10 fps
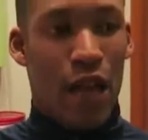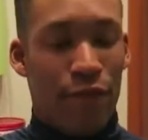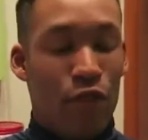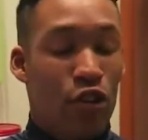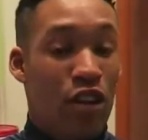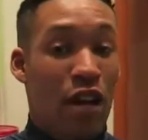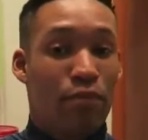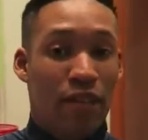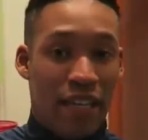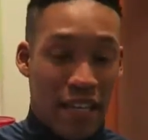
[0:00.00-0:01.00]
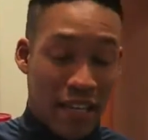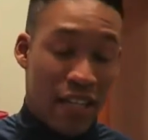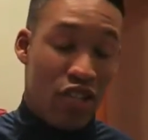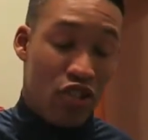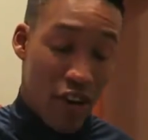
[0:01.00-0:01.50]
If you're a
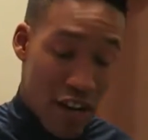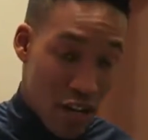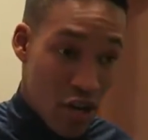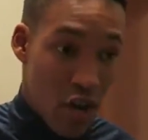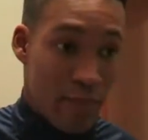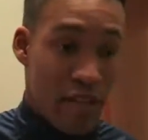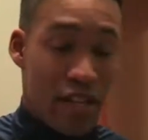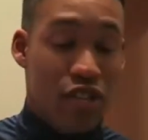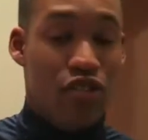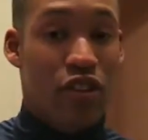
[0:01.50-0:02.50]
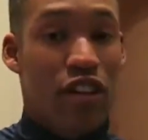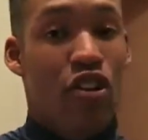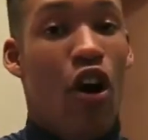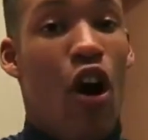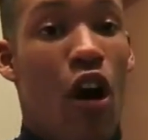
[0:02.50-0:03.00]
beginner
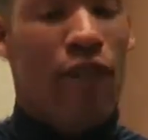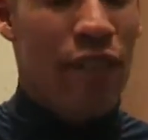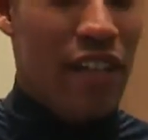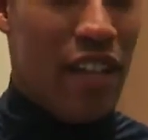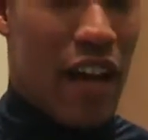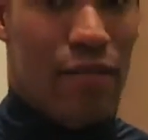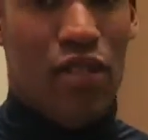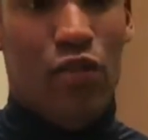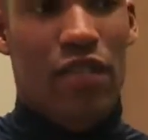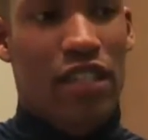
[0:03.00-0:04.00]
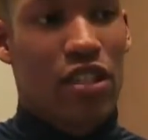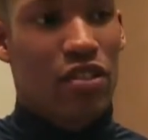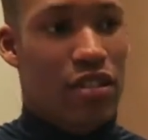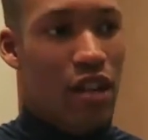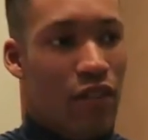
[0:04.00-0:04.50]
trainer, oftentimes you will see
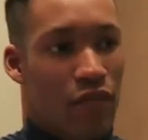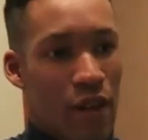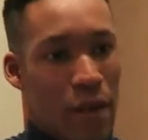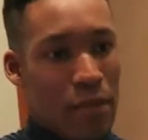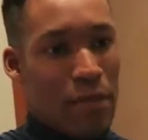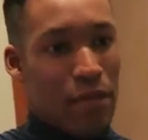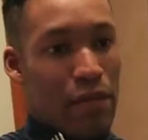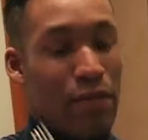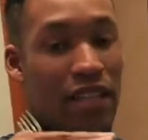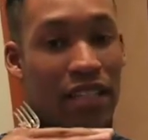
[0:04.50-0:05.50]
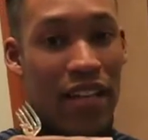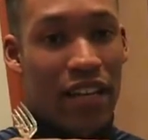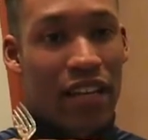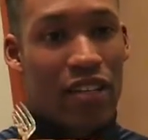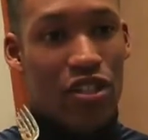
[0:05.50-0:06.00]
yourself maybe
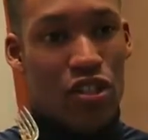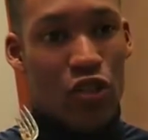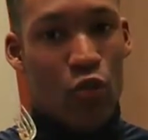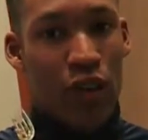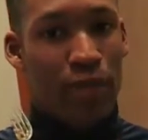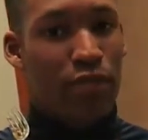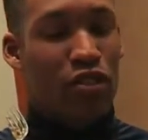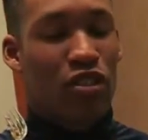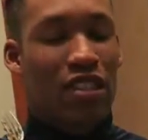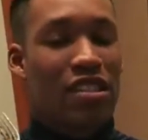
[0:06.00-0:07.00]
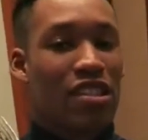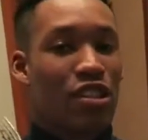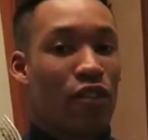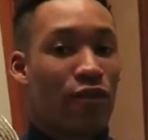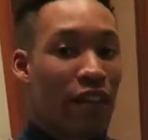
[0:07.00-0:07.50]
maintain at a certain weight, but you can
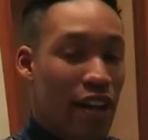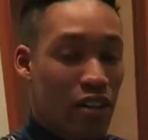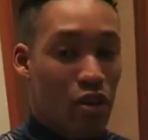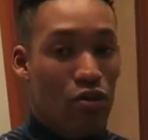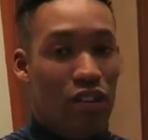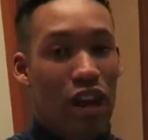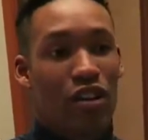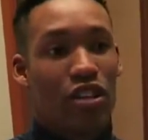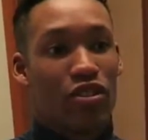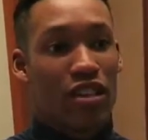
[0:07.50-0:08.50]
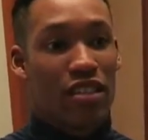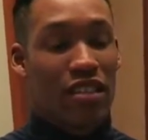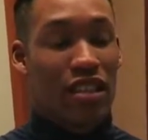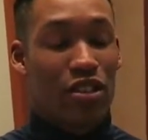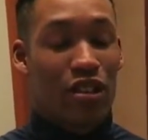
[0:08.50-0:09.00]
see your fat go down and you can
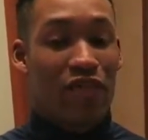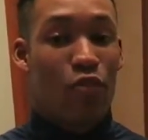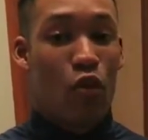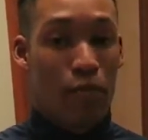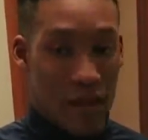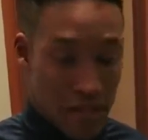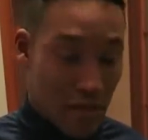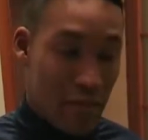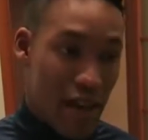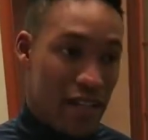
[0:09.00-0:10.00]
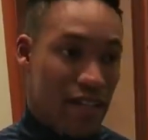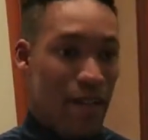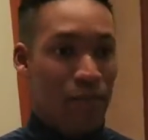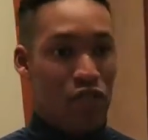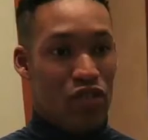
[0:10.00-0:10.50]
see that you have more muscle mass.
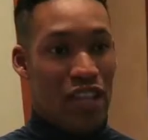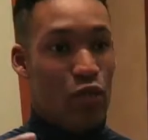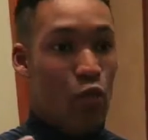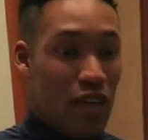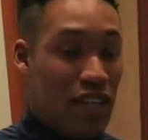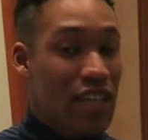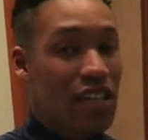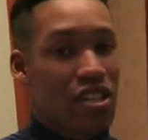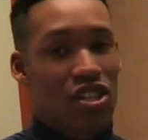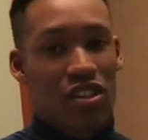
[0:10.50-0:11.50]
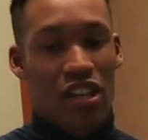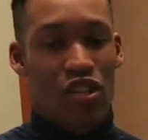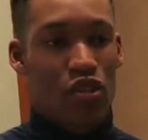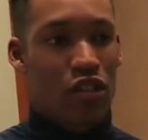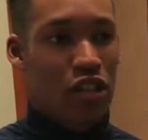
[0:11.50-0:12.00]
So that's one condition
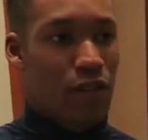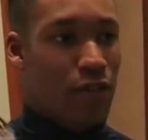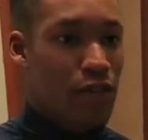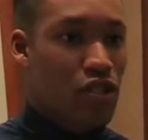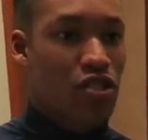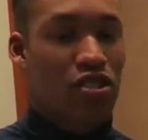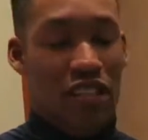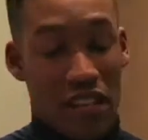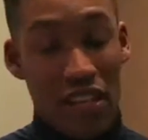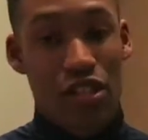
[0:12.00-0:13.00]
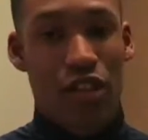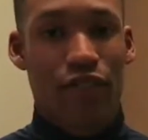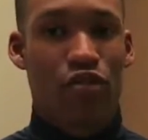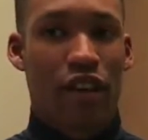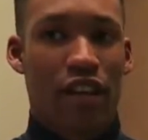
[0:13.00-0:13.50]
that you're in your first or second year
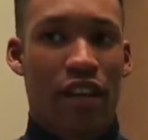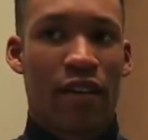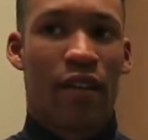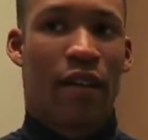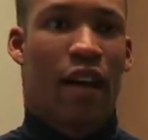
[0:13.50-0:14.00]
of training.